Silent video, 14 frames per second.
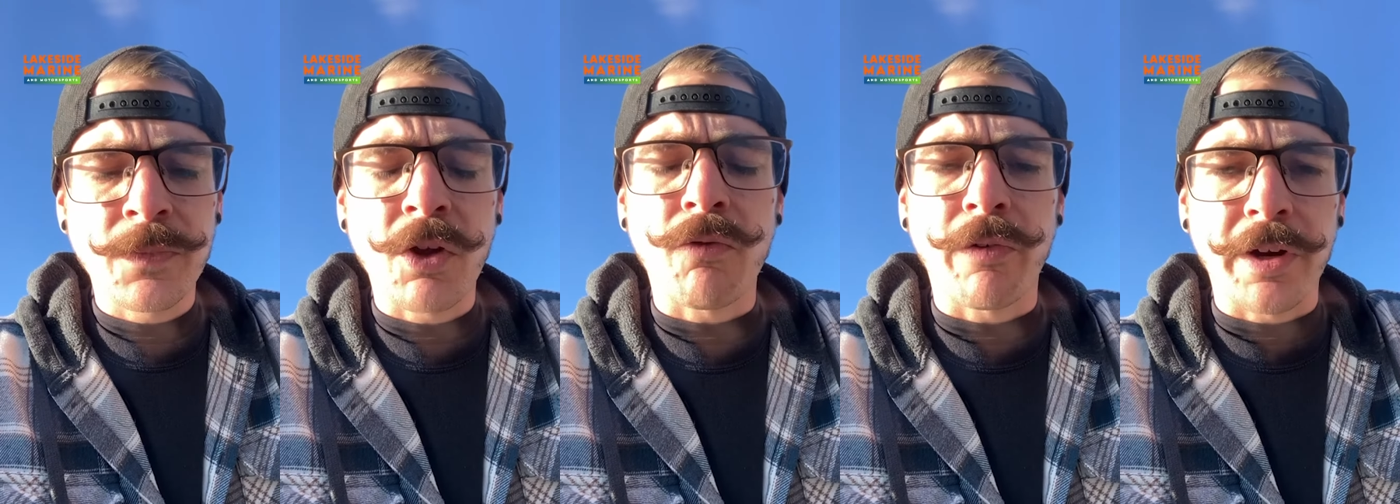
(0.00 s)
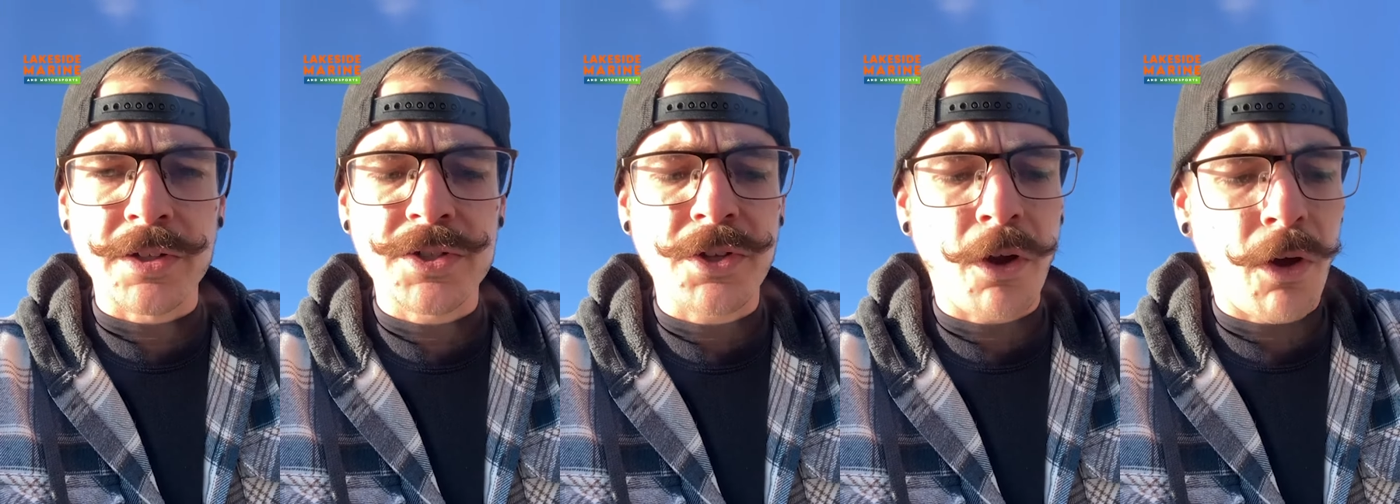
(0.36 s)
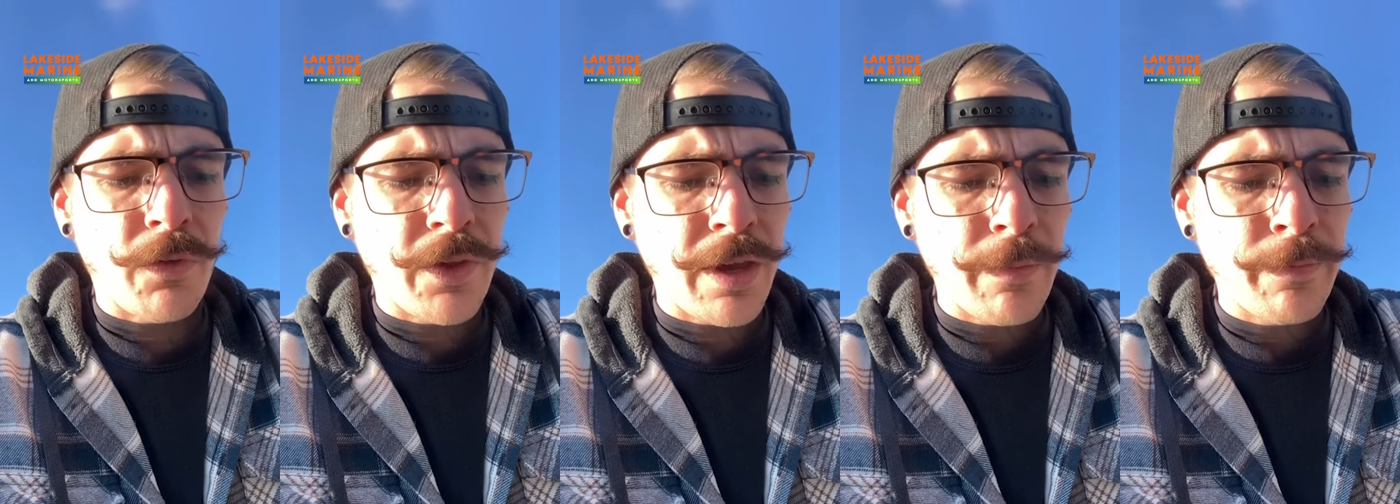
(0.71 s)
reinstalled
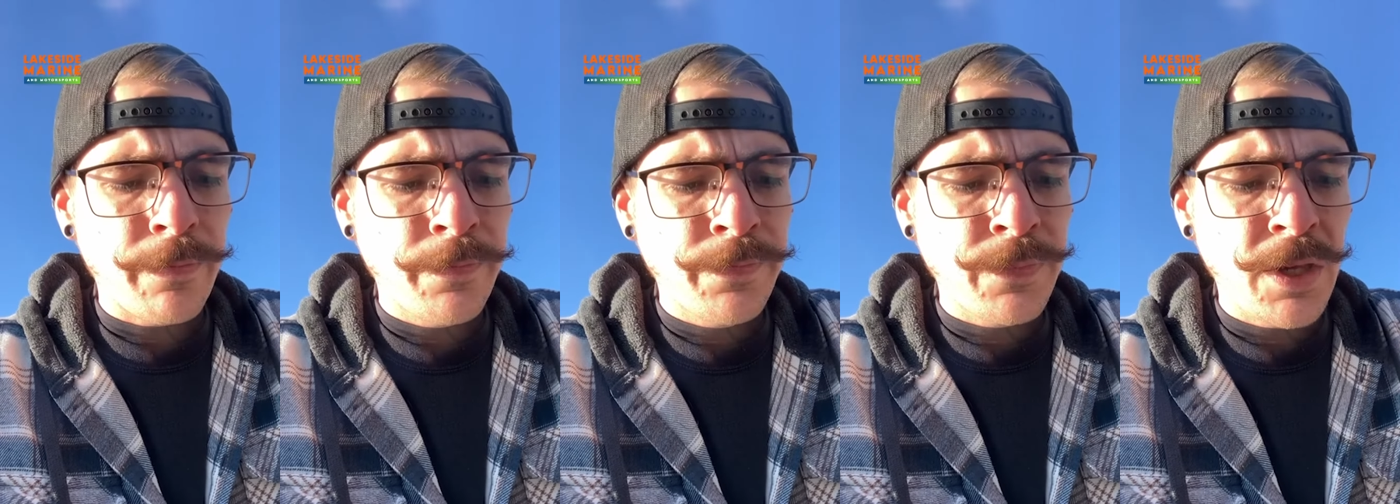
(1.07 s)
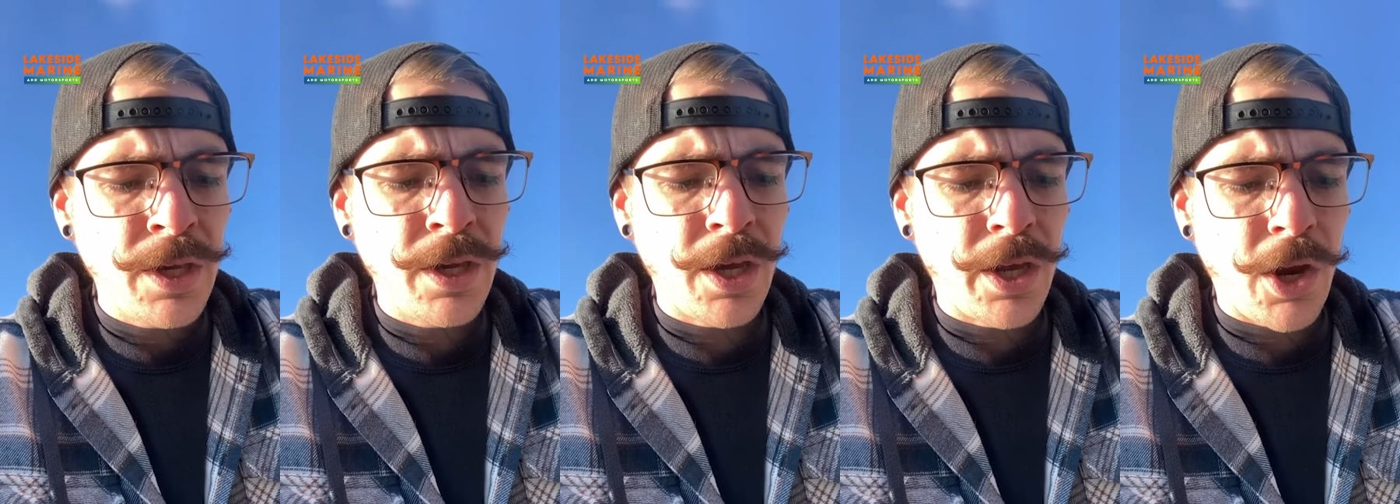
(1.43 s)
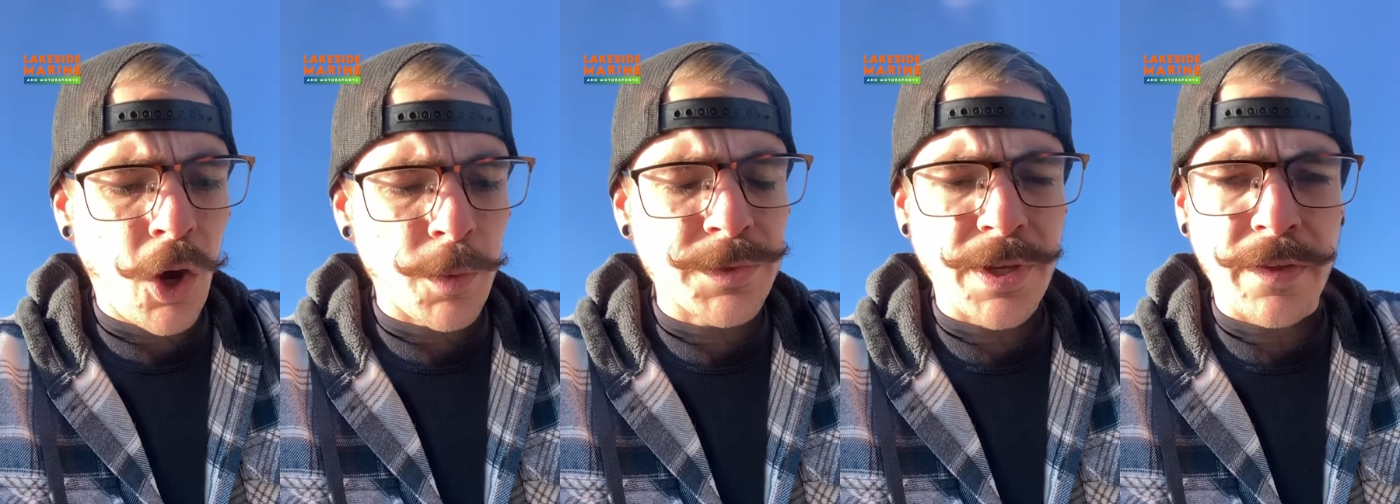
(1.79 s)
them in
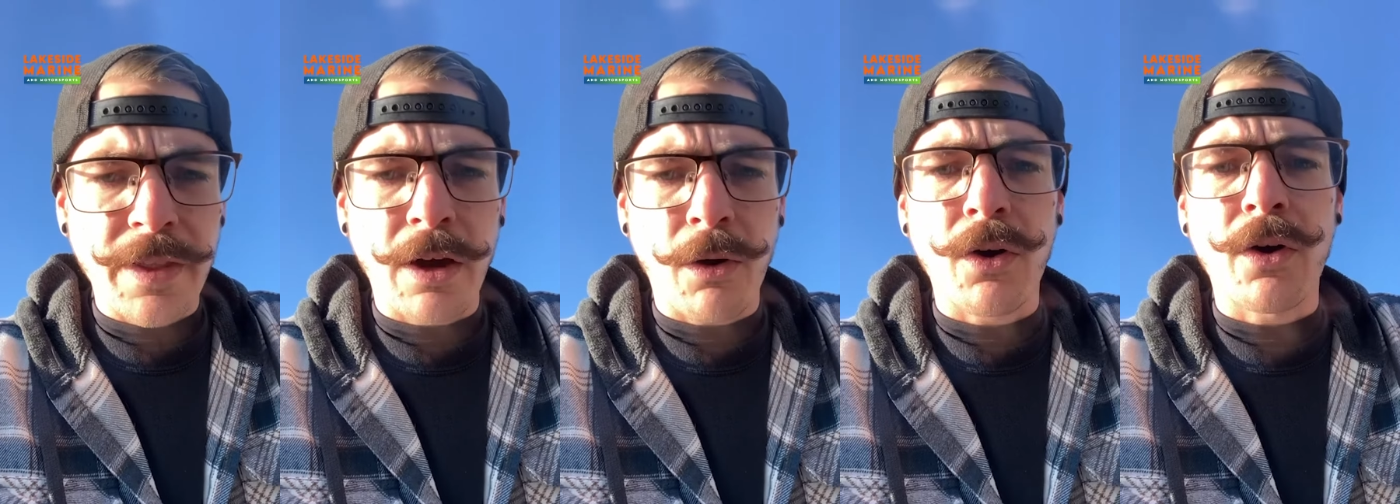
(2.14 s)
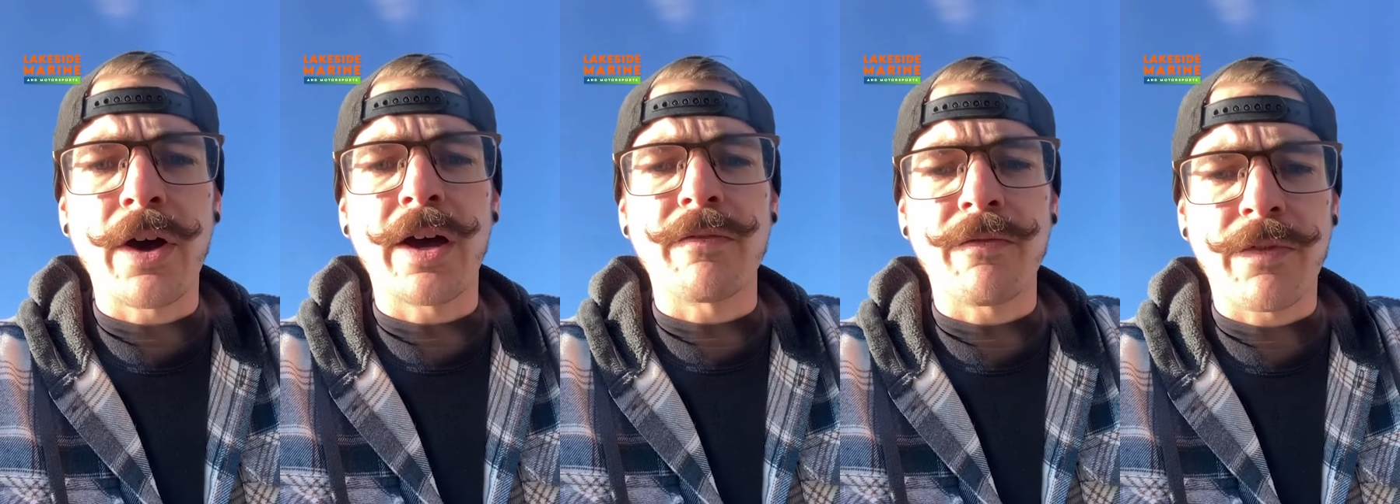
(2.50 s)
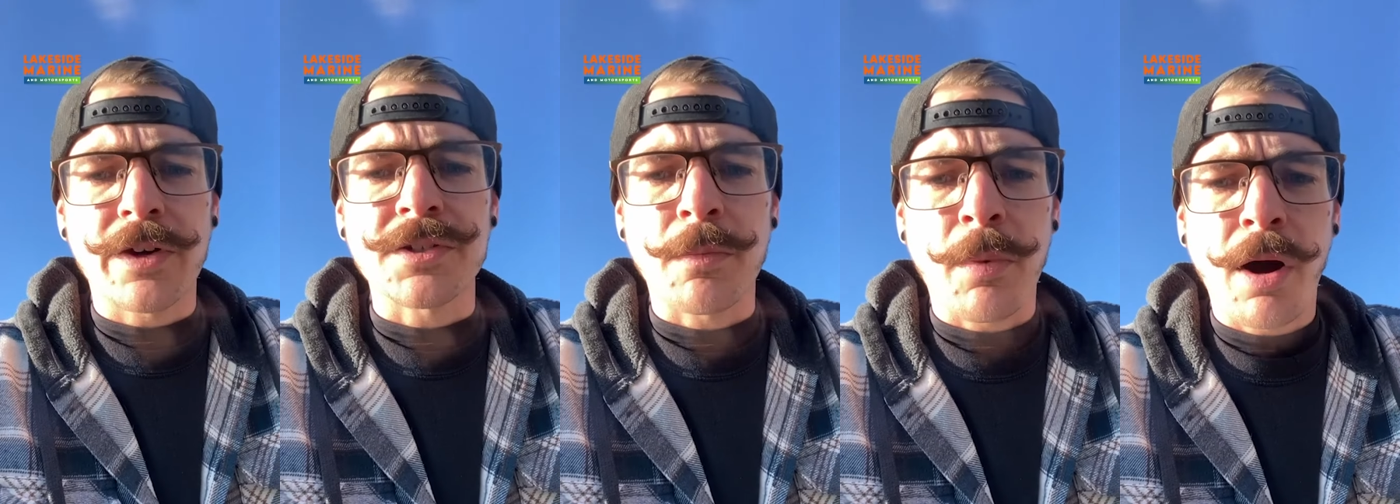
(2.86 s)
hopes that that'll go ahead and fix
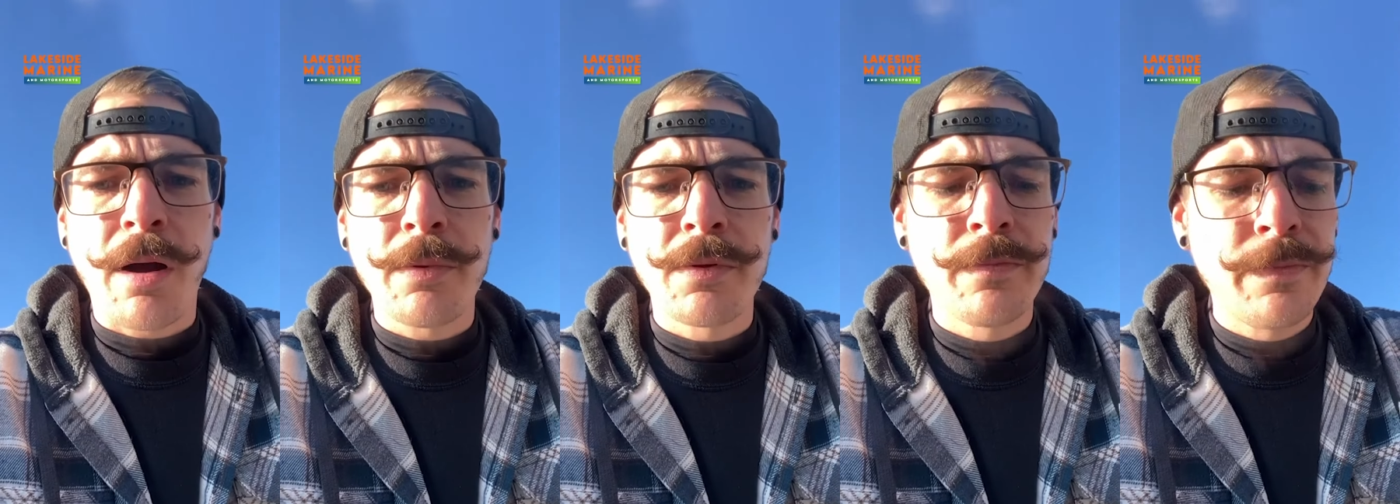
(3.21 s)
the problem.